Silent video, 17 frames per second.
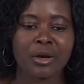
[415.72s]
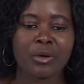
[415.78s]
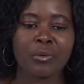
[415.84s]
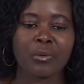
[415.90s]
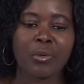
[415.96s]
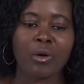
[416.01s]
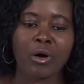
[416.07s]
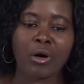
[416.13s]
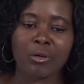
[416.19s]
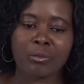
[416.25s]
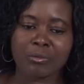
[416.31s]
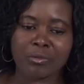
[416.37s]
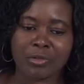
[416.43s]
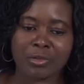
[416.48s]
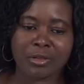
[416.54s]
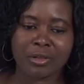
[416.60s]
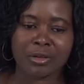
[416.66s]

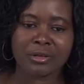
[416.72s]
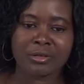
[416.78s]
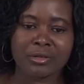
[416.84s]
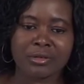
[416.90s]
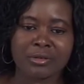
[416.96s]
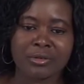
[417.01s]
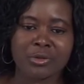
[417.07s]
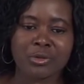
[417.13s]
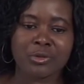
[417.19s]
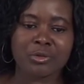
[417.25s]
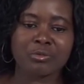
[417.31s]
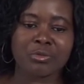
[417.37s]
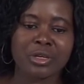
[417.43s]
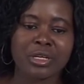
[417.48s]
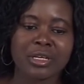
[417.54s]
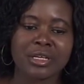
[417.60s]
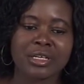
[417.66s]
Warmth. You should
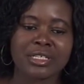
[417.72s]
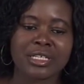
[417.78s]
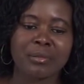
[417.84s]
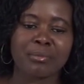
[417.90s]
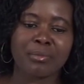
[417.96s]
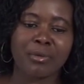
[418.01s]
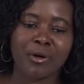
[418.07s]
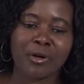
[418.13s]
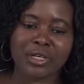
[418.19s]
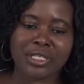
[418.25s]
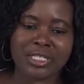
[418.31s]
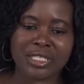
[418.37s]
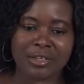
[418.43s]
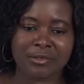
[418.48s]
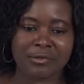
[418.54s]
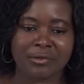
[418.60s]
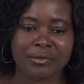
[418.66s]
be
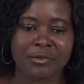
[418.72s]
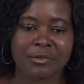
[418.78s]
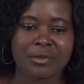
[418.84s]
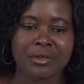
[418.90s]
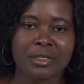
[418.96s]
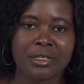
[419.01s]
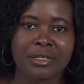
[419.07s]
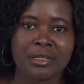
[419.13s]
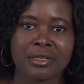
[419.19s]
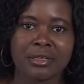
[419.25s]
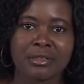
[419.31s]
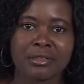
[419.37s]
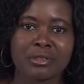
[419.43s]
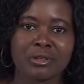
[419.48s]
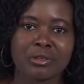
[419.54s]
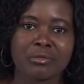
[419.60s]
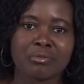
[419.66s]
supportive.
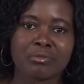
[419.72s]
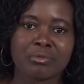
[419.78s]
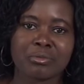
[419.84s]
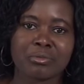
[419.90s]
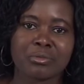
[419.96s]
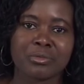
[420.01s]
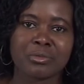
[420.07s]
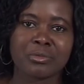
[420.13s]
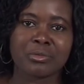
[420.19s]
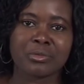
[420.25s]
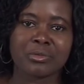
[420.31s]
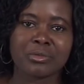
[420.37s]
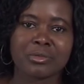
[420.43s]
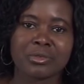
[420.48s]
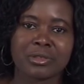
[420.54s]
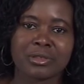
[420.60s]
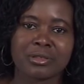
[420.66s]
Don't
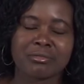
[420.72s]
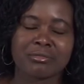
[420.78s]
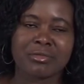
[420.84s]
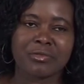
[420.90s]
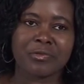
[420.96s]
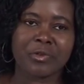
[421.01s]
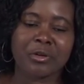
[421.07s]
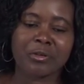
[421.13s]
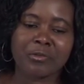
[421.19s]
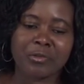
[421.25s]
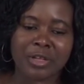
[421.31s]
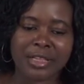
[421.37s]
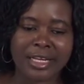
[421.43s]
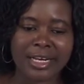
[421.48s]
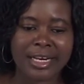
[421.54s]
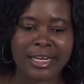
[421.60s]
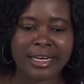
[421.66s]
feel for
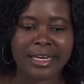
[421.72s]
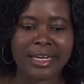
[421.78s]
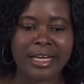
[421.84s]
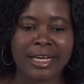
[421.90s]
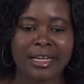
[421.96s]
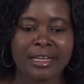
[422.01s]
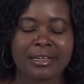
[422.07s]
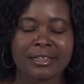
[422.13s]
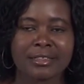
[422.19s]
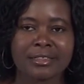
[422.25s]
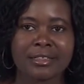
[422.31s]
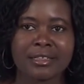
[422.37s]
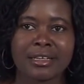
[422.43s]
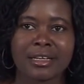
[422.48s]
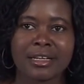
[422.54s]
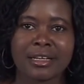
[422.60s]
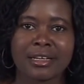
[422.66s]
the learner.
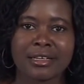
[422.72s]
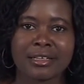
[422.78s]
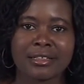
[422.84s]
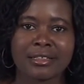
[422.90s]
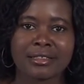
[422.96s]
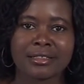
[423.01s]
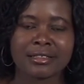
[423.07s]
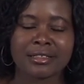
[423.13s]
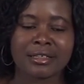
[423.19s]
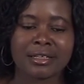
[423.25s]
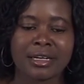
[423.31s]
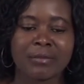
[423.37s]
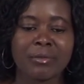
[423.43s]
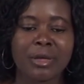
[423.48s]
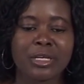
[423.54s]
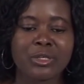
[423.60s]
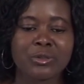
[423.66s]

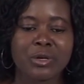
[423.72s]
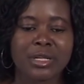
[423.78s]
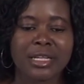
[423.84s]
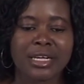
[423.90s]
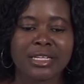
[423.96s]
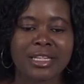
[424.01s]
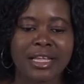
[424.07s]
Make sure that